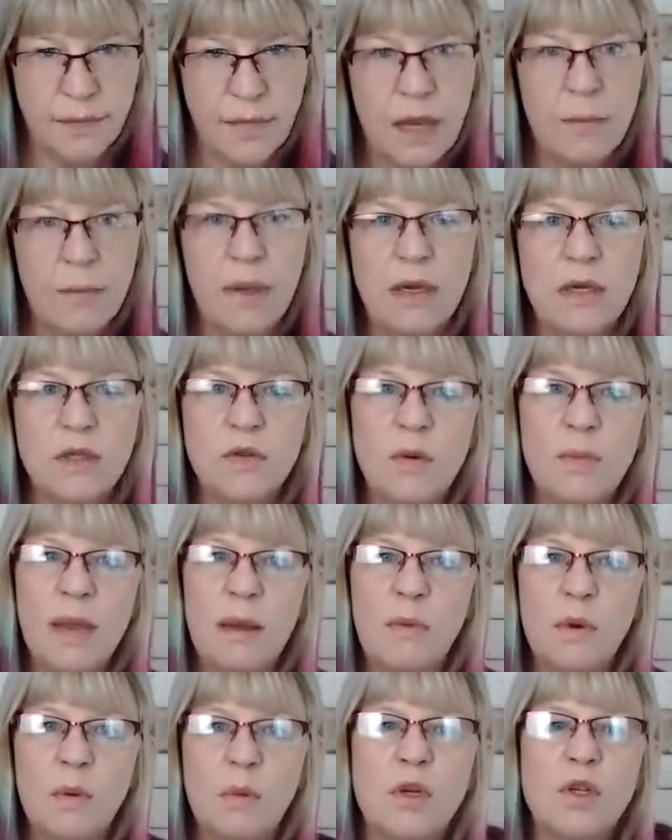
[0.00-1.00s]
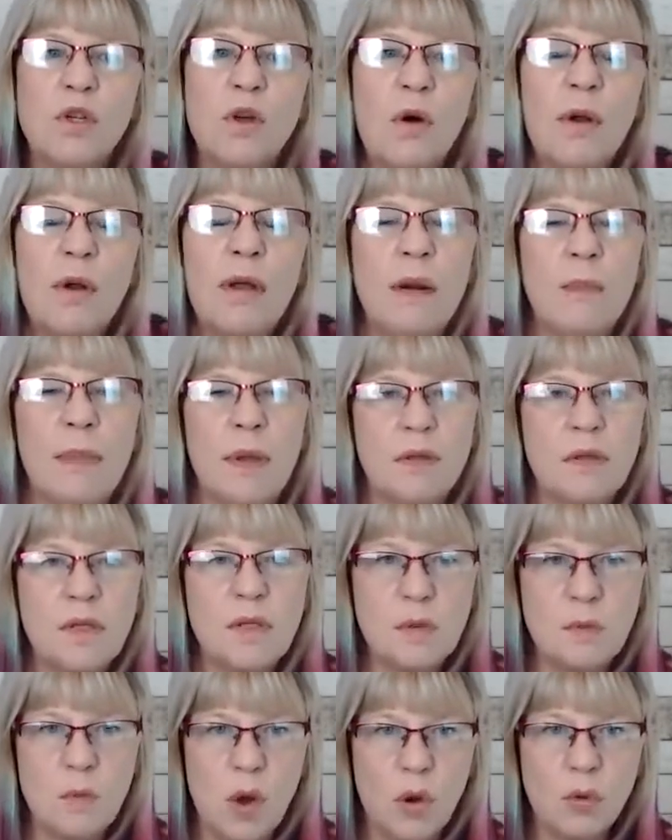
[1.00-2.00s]
Because remember, we're talking about
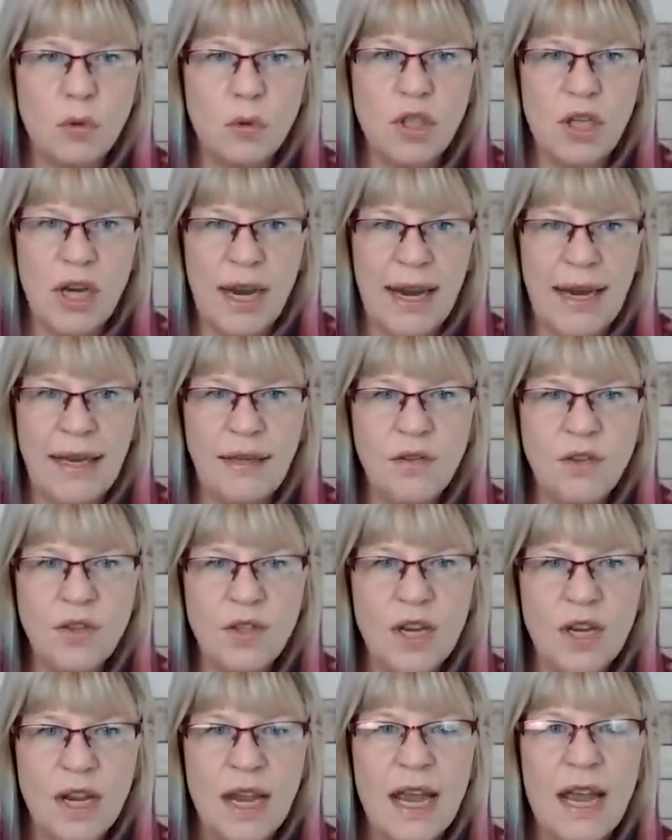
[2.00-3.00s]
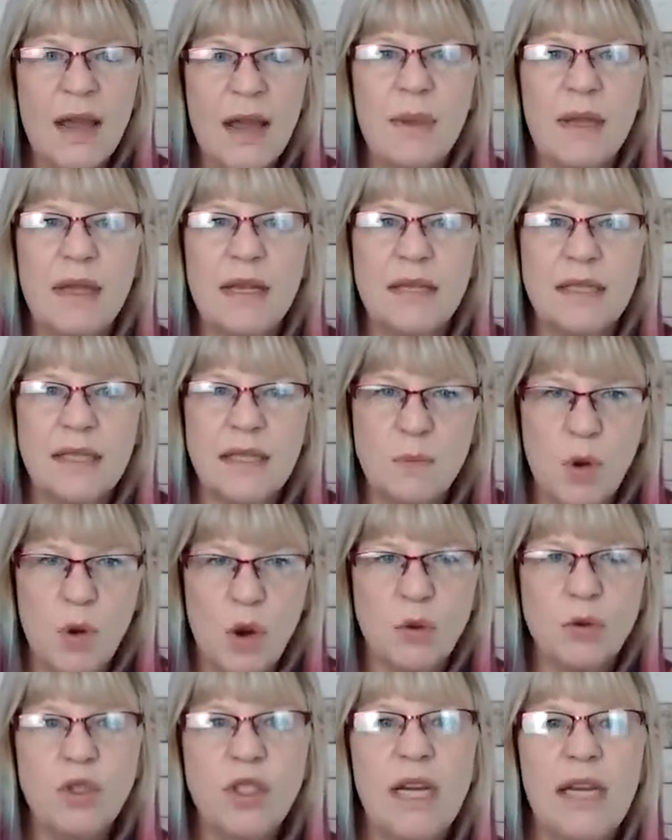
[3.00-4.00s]
small change, because
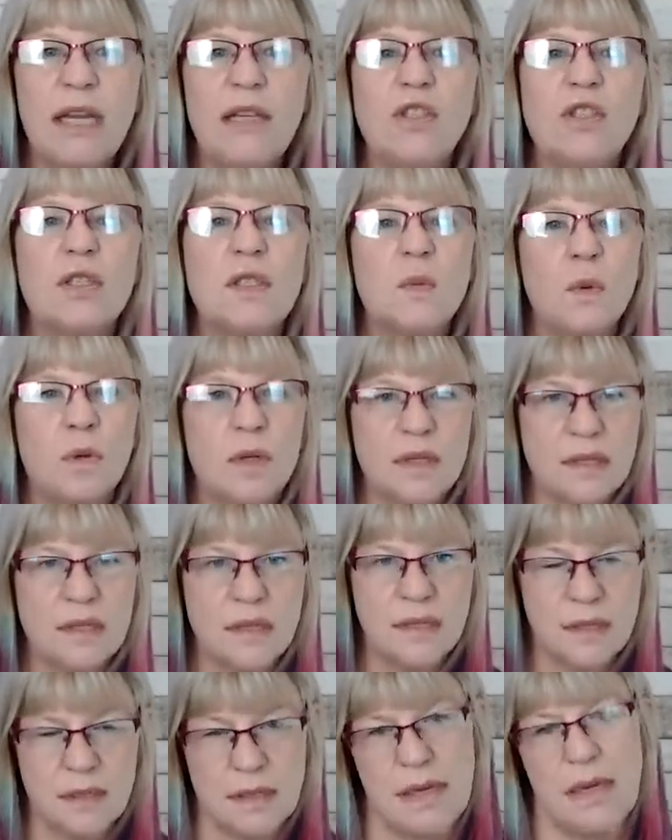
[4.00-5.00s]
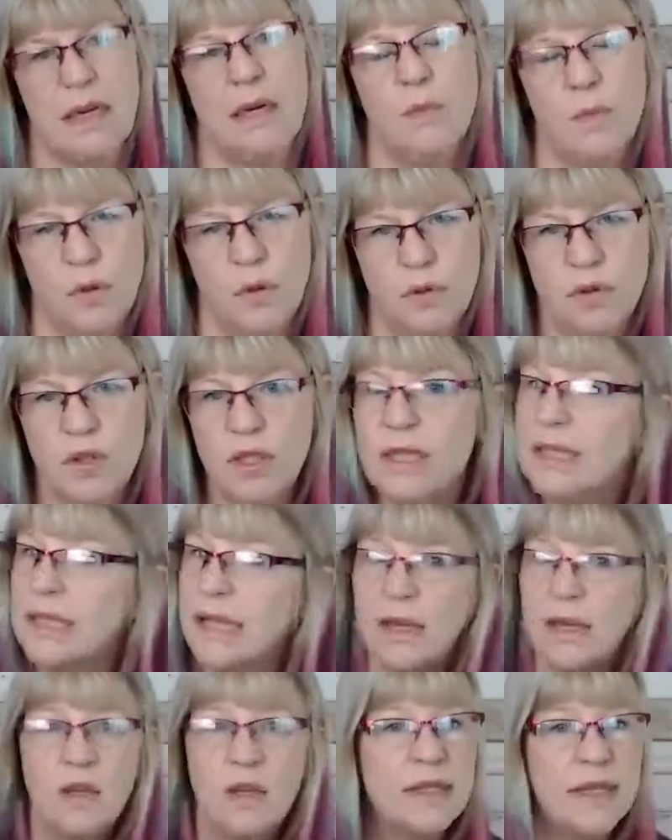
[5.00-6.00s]
small change is what's sustainable, just
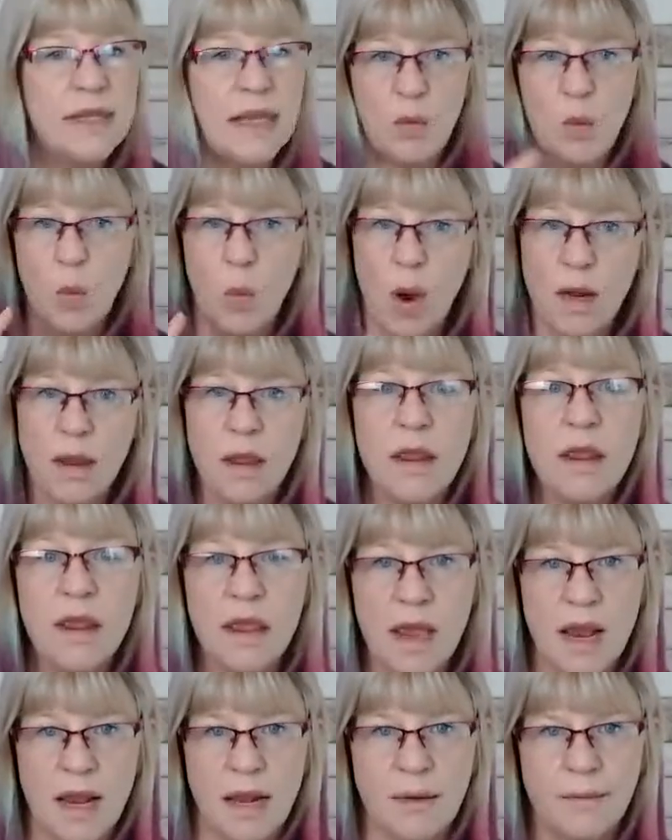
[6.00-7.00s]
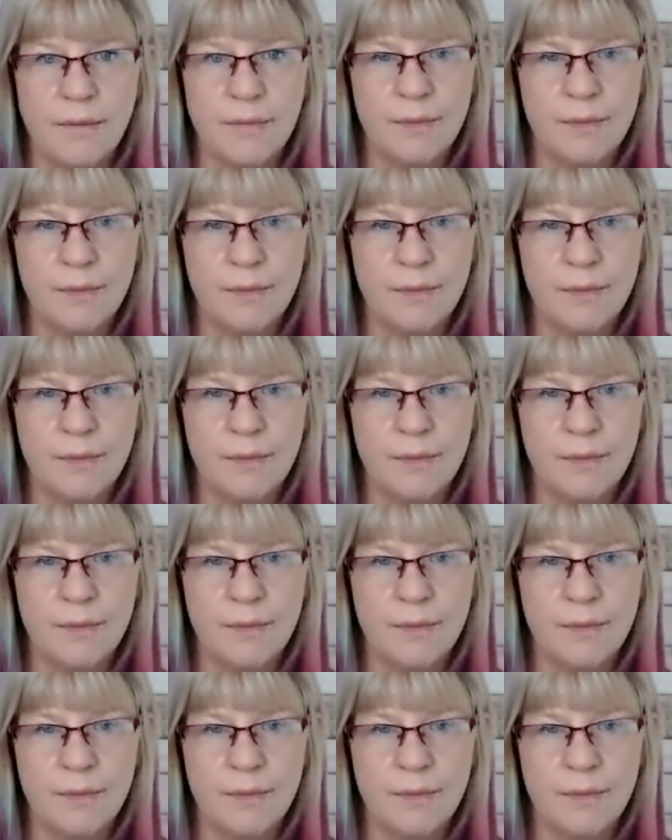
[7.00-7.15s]
like you said, one thing.